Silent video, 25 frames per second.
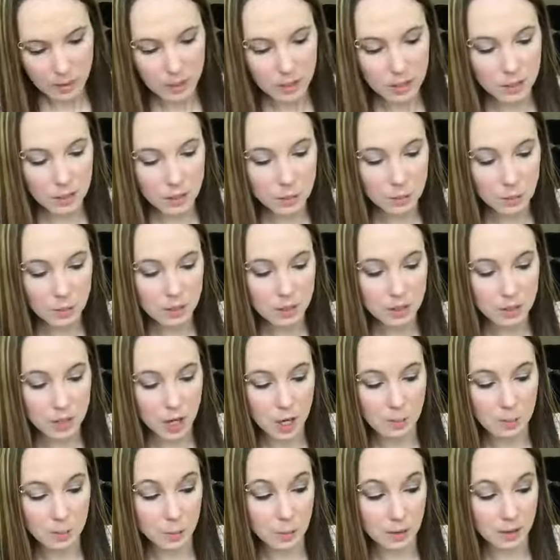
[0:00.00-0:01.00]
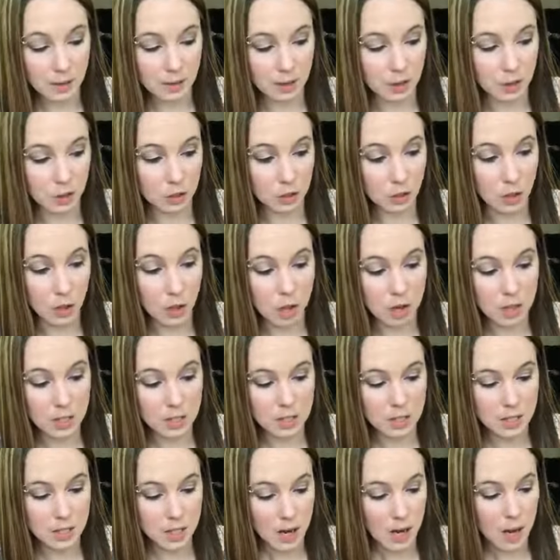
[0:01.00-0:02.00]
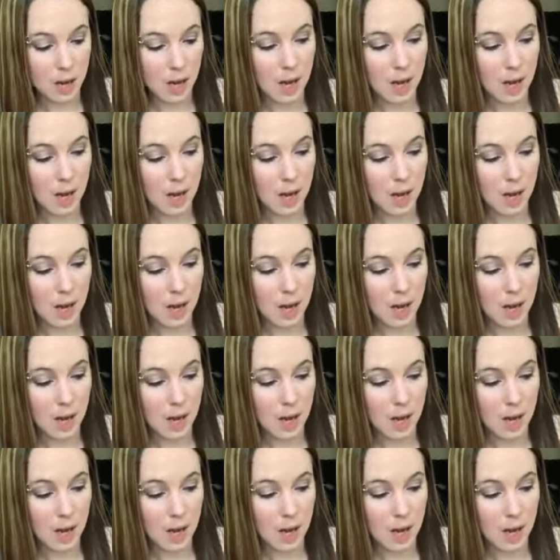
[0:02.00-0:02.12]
And you want to top it with a gloss.